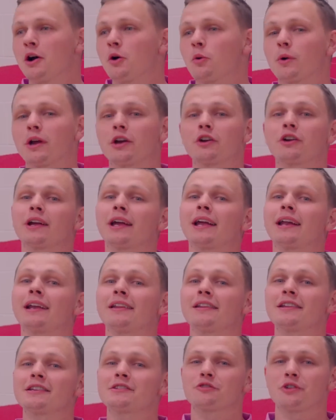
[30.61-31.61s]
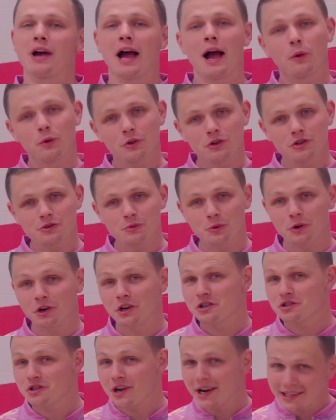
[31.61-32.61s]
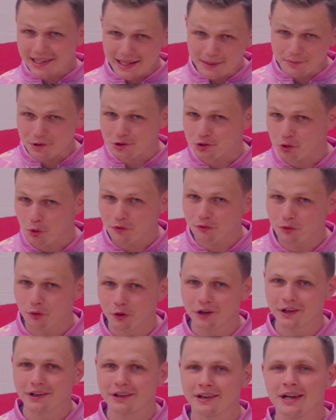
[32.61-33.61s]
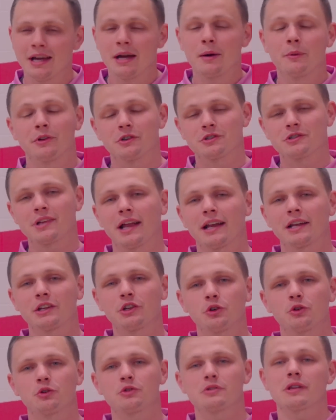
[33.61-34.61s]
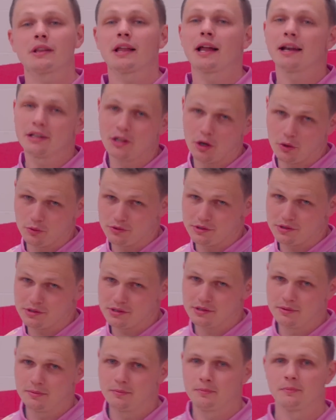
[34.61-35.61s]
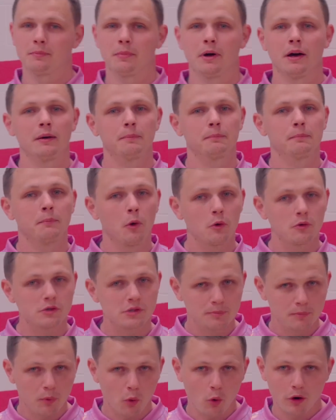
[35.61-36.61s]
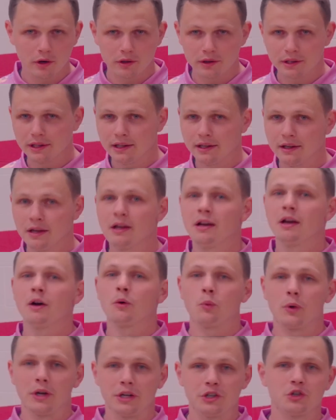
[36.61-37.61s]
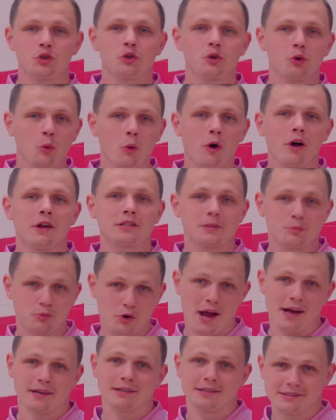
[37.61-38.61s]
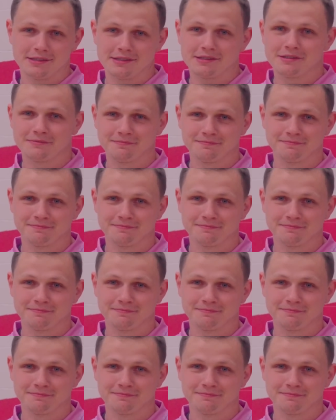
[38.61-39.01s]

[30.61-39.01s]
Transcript: We could get into this for hours. We're going to try to keep it short for you. There's a lot of do's, a lot of don'ts, but most importantly, we do want to practice.